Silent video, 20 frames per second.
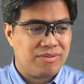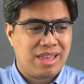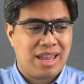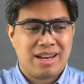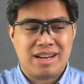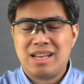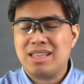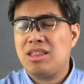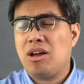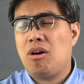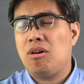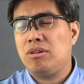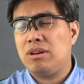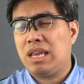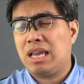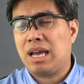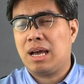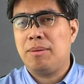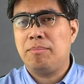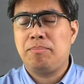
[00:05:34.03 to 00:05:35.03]
they're not the only
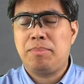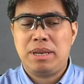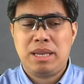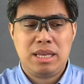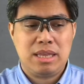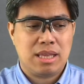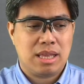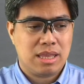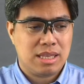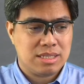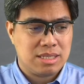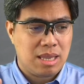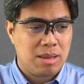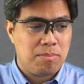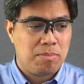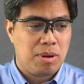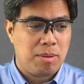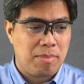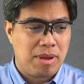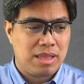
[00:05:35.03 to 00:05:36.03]
company that is
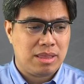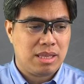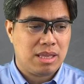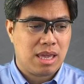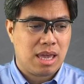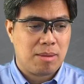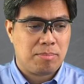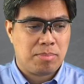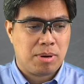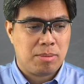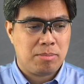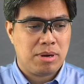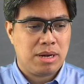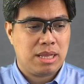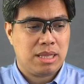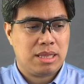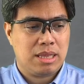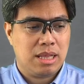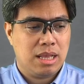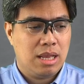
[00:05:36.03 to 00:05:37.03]
implementing a
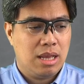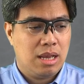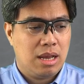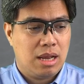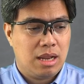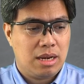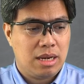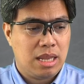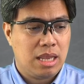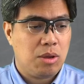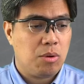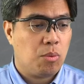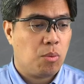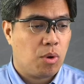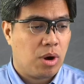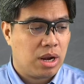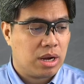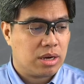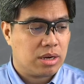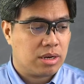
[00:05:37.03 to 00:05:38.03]
permanently
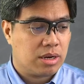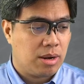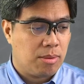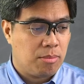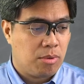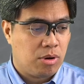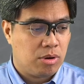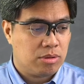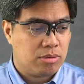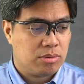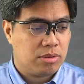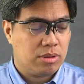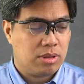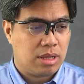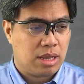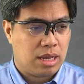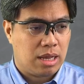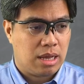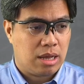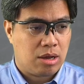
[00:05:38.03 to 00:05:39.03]
work remote
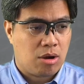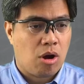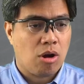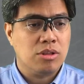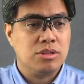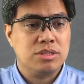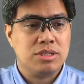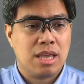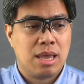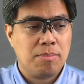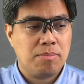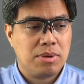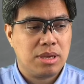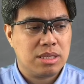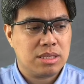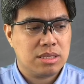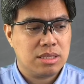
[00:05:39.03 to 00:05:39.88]
concept.